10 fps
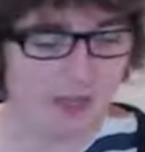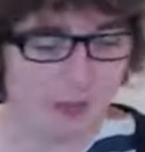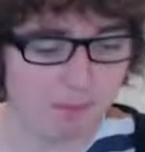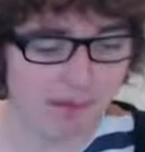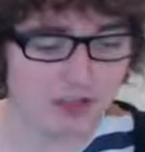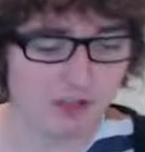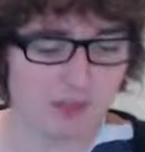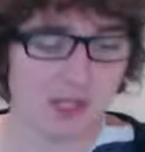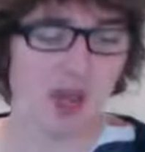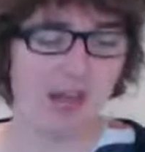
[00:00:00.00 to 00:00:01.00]
the bass drum
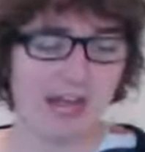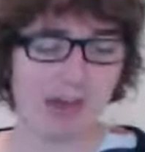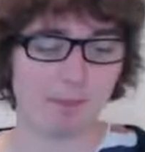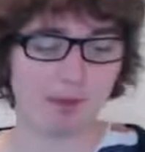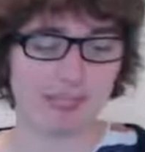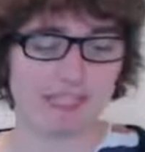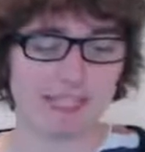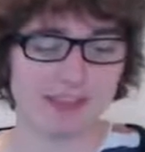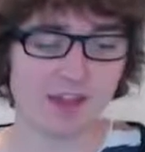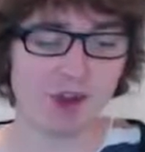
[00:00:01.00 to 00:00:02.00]
and hi-hat are played
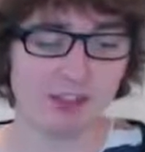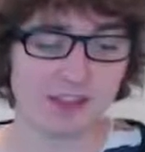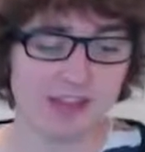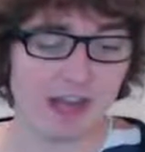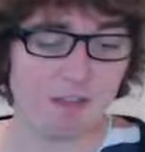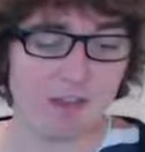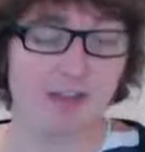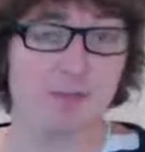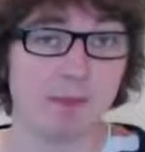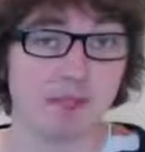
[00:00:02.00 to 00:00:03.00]
together on the downbeat
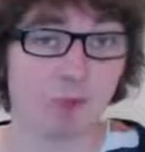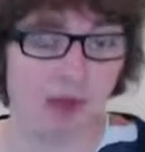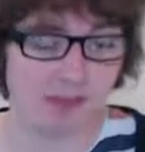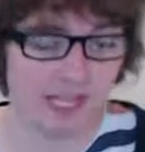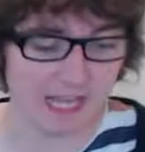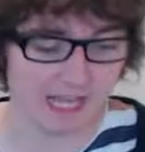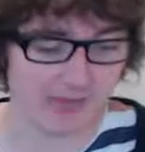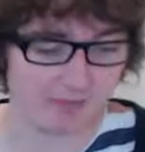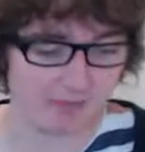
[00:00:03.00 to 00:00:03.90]
of beat 1 here,